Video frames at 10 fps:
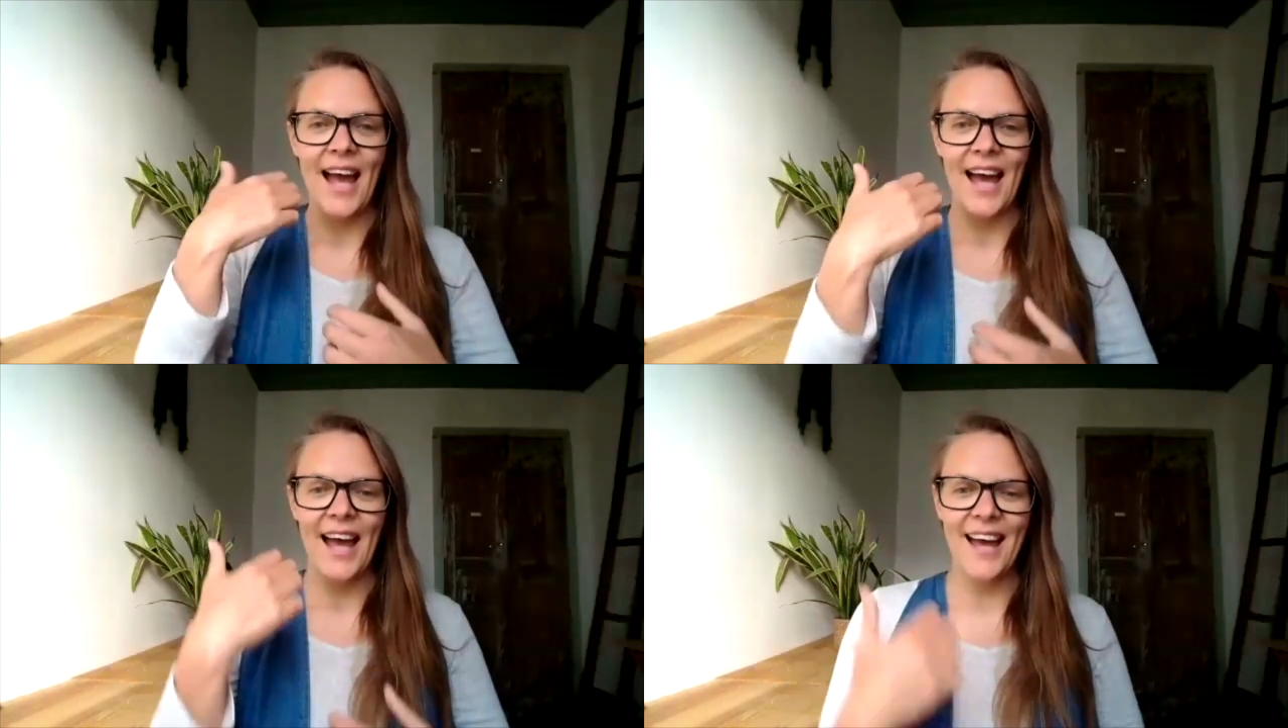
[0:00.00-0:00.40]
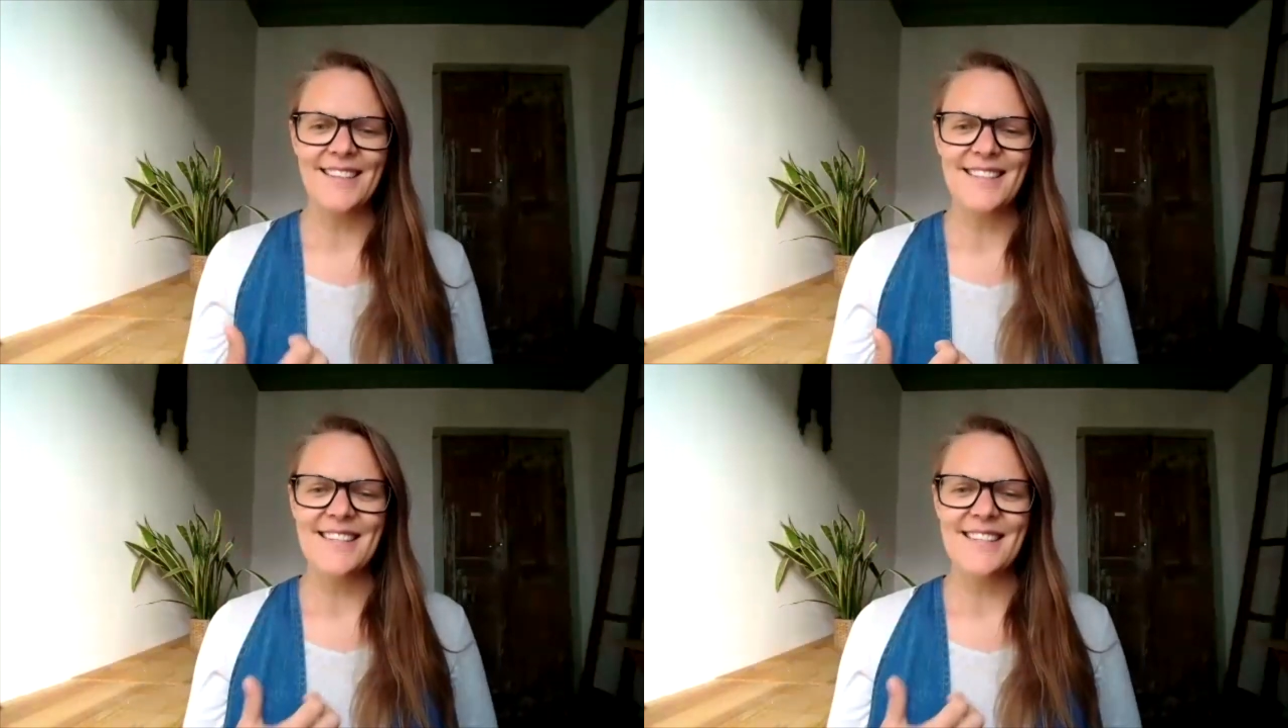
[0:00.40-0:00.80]

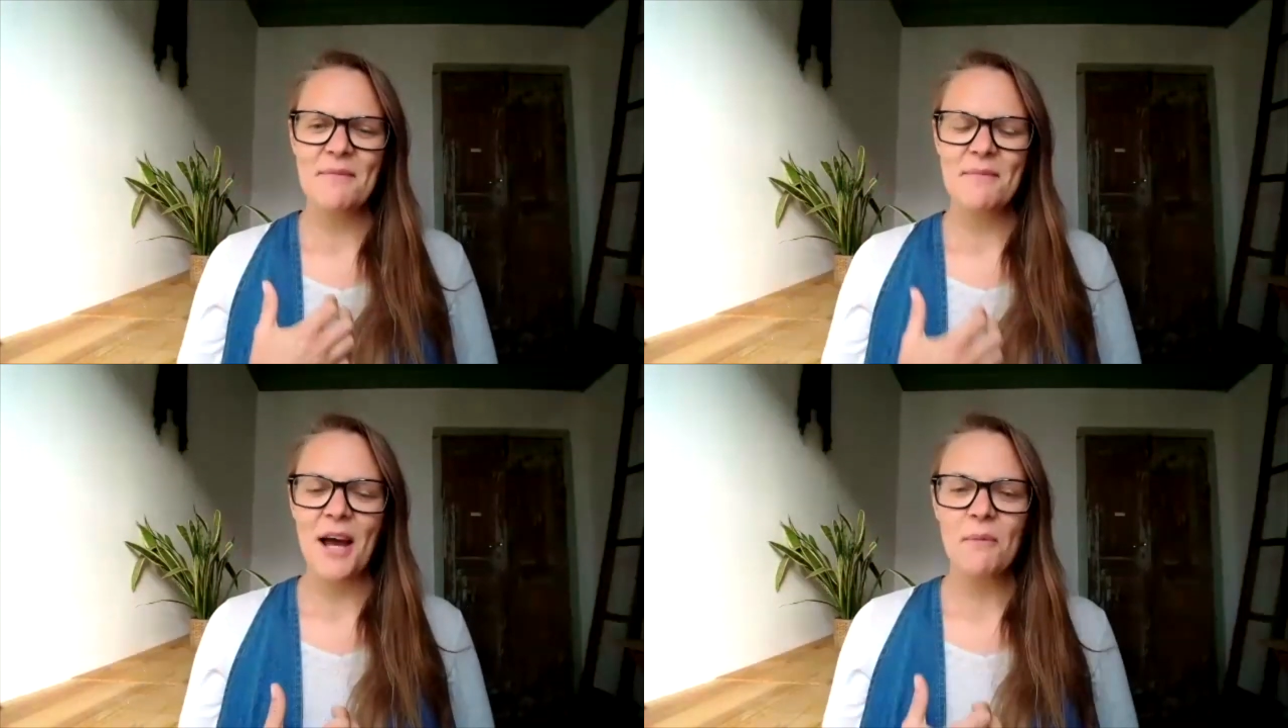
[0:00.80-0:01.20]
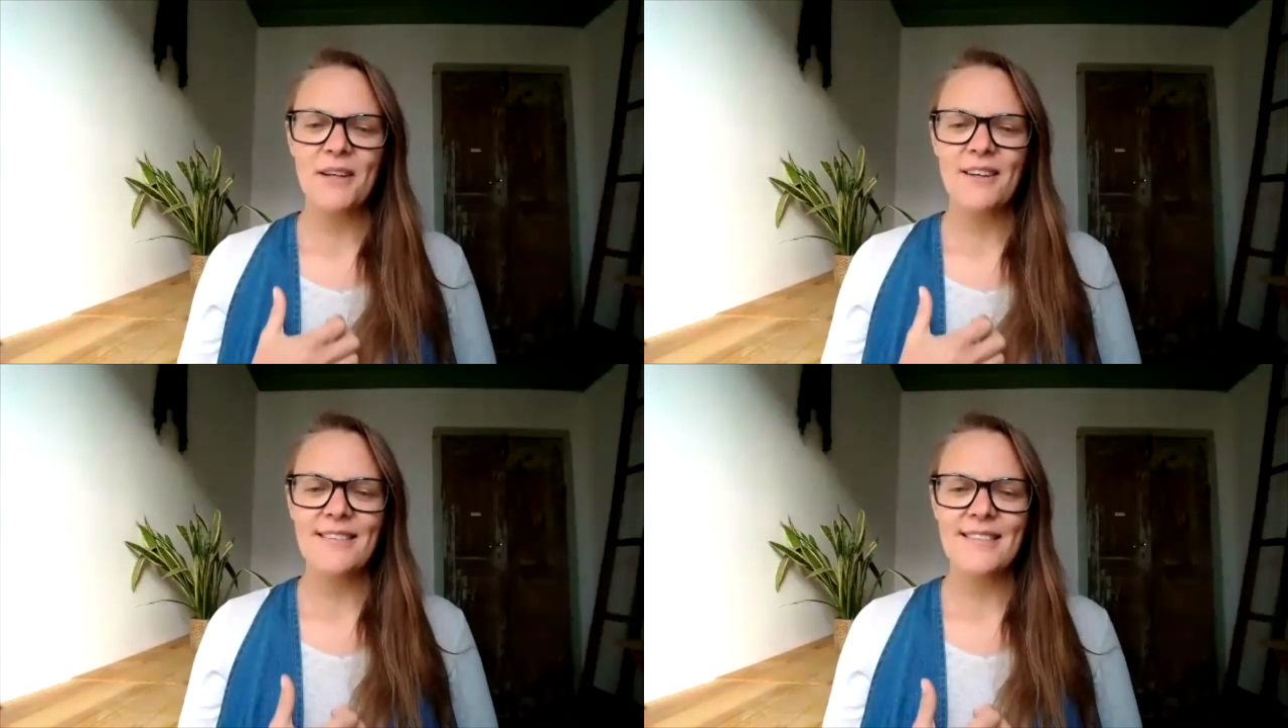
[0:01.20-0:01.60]
And somehow,
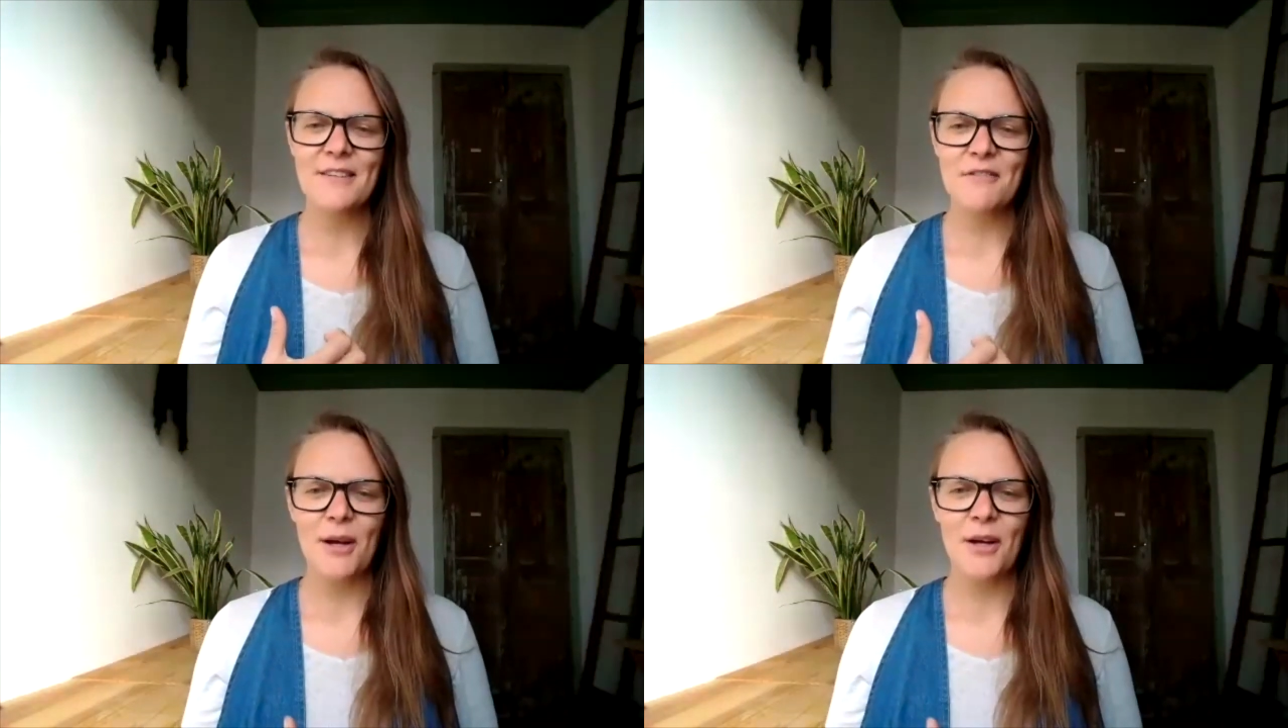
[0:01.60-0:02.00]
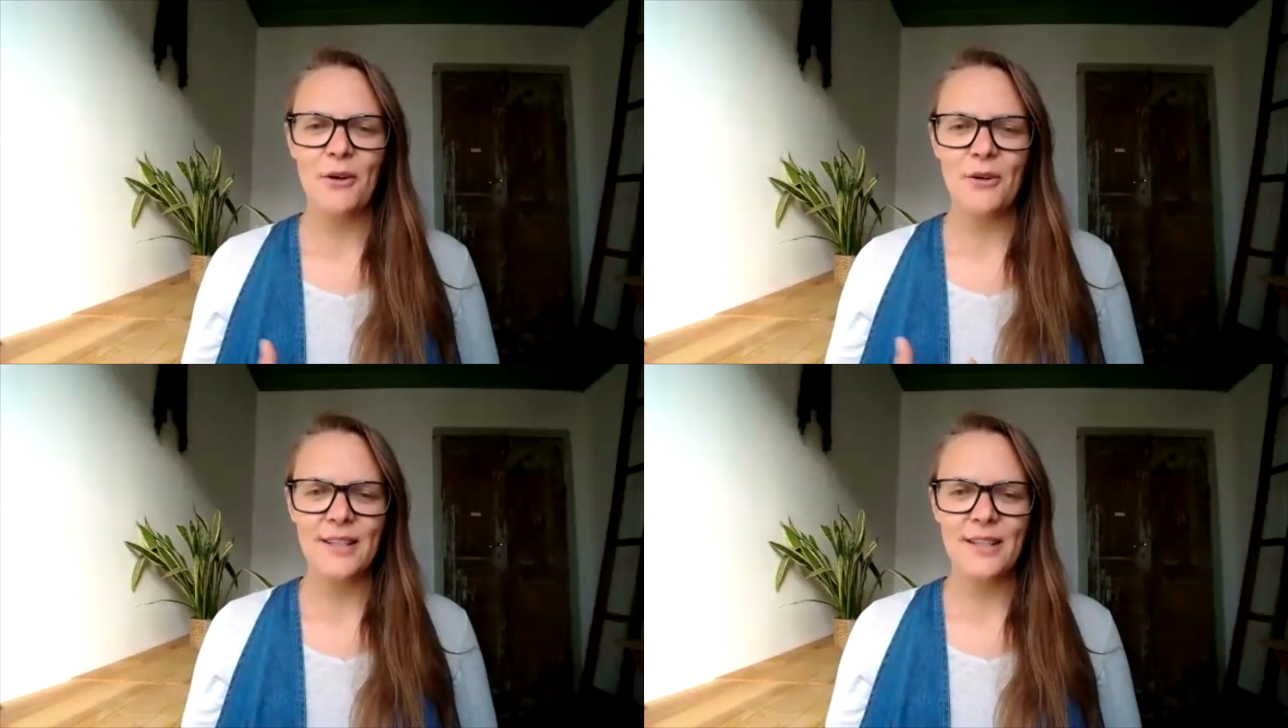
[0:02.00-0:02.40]
because of my
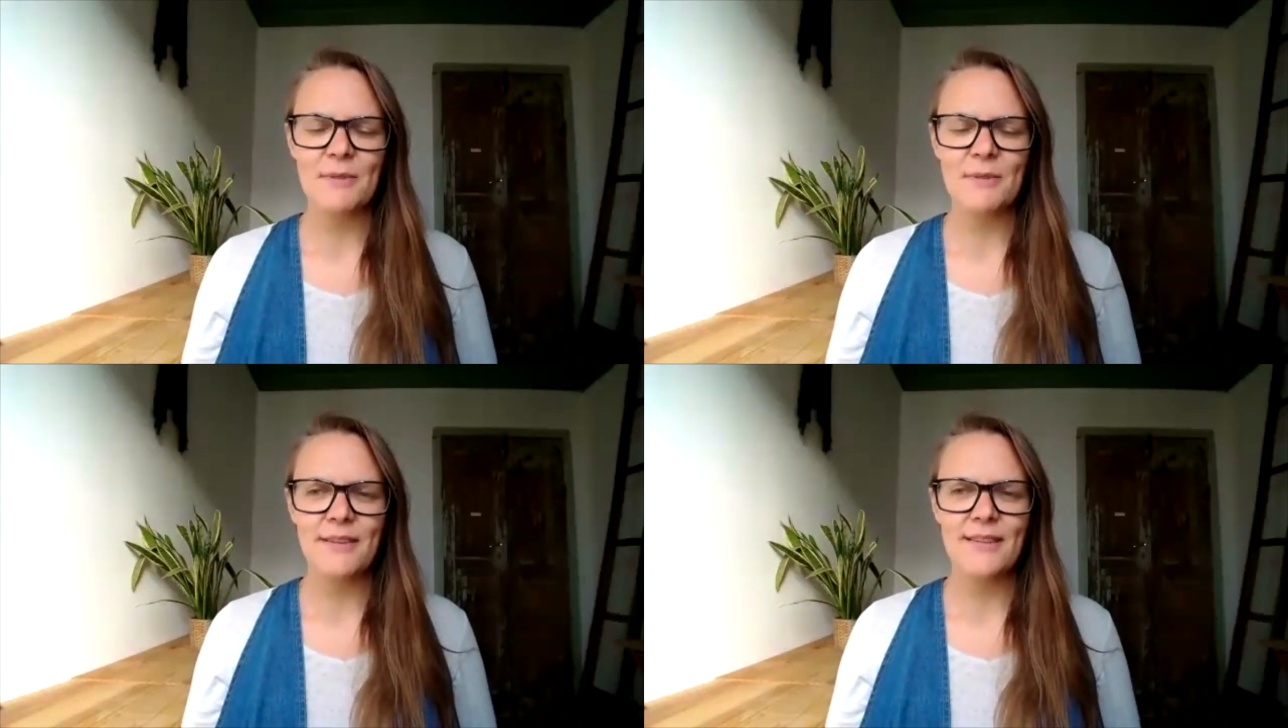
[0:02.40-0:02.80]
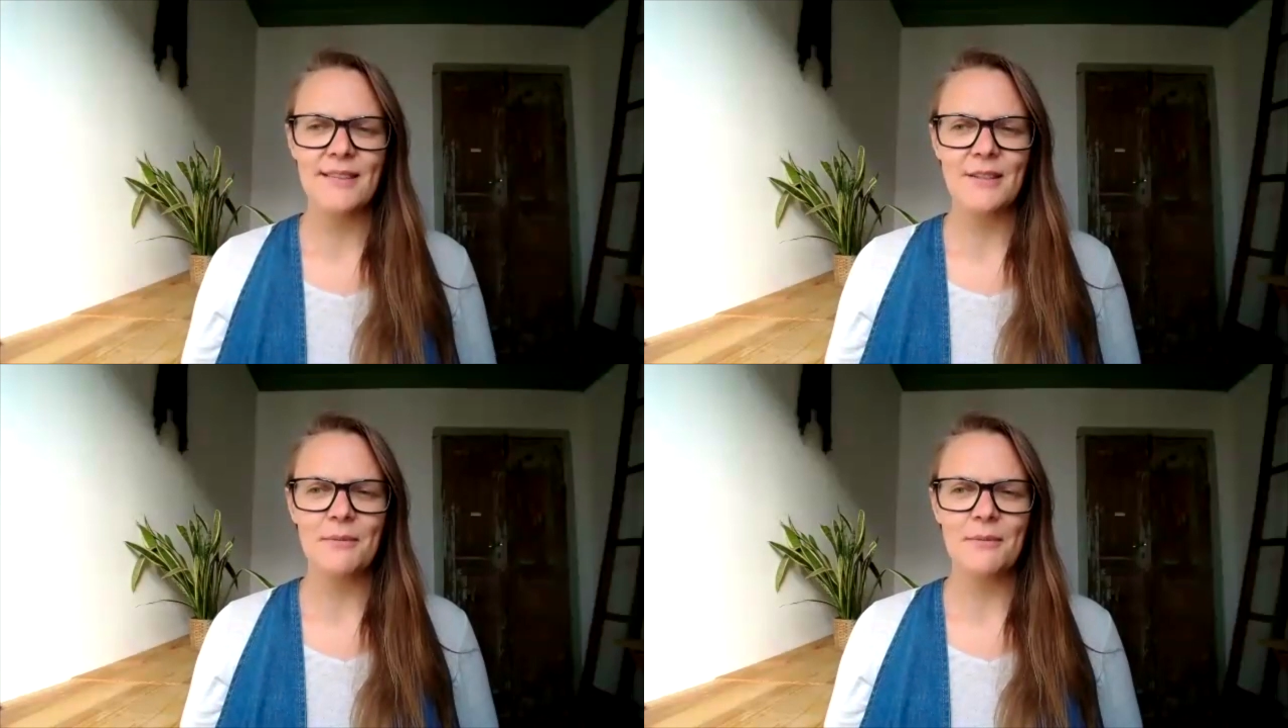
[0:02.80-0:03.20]
own experience in human